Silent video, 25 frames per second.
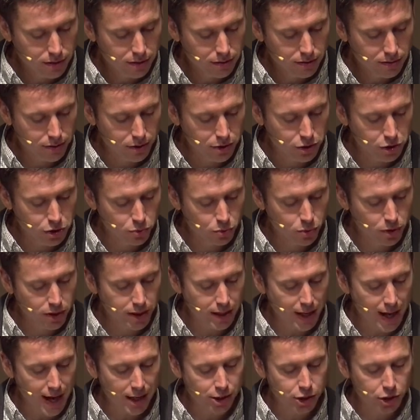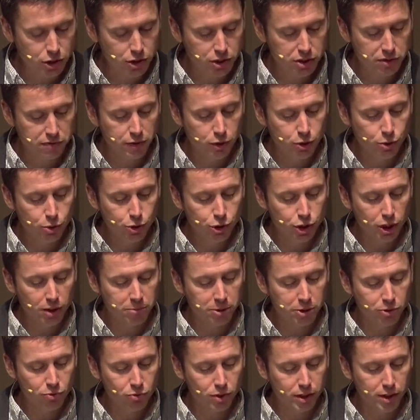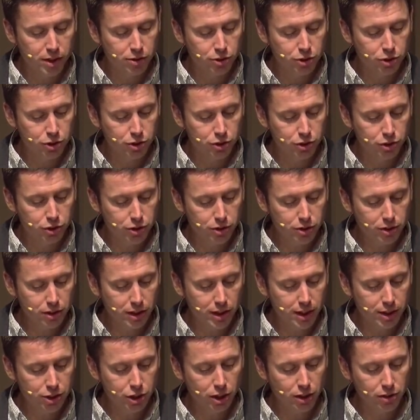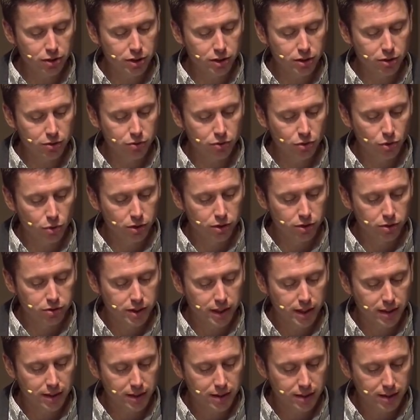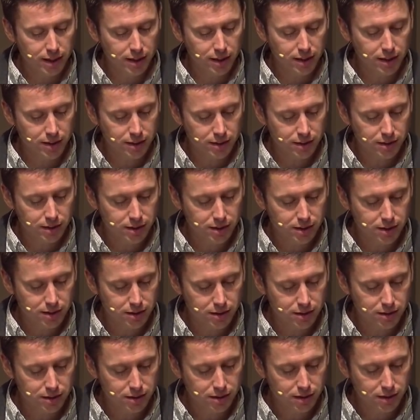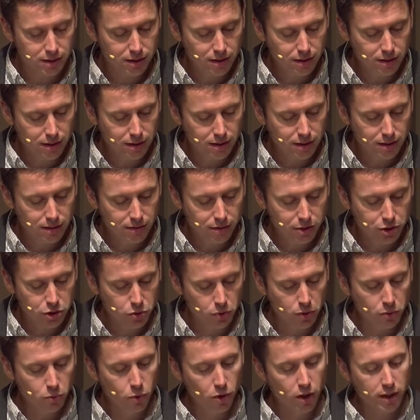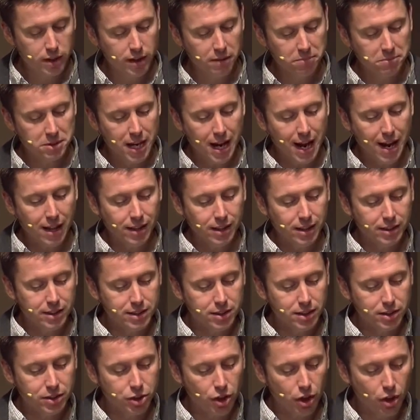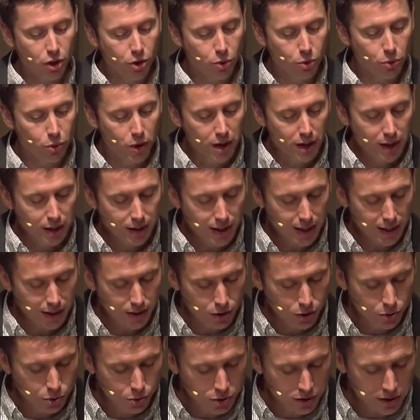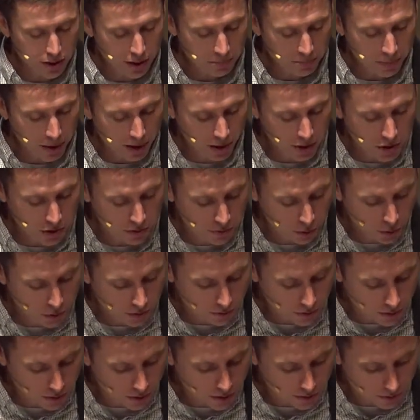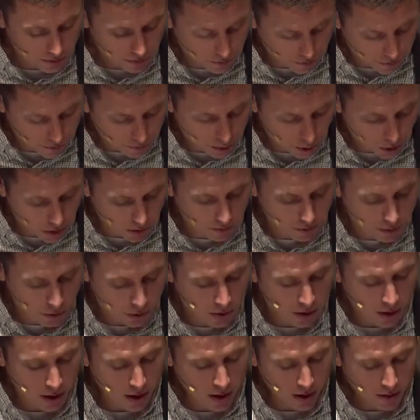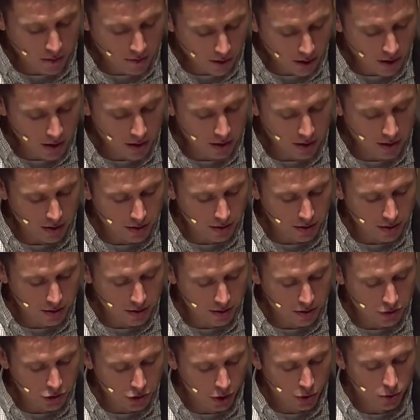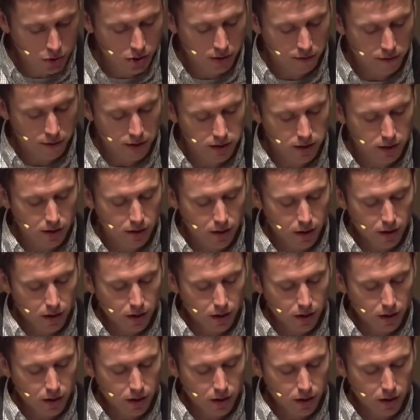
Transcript: Verse 20, Asher's food shall be rich, and he shall yield royal delicacies. Verse 21, Naphtali is a doe let loose that bears beautiful fawns. Joseph is a